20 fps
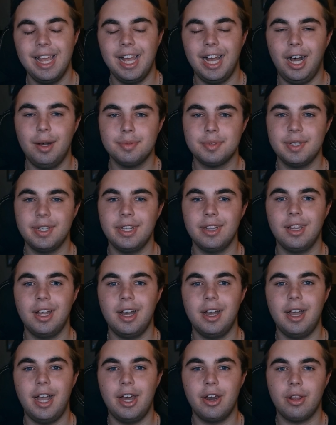Helps me a
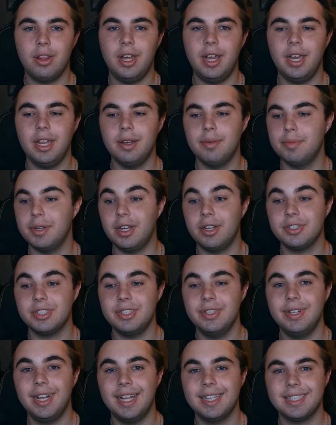lot out a lot. But I'll
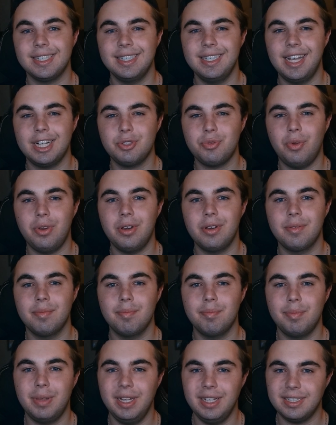see you guys in the next one.
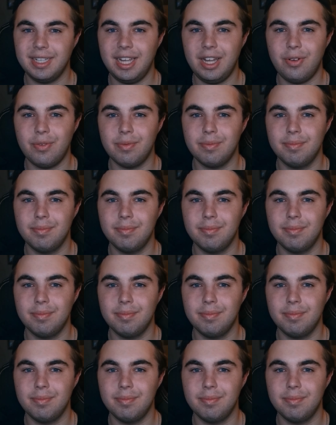Peace out.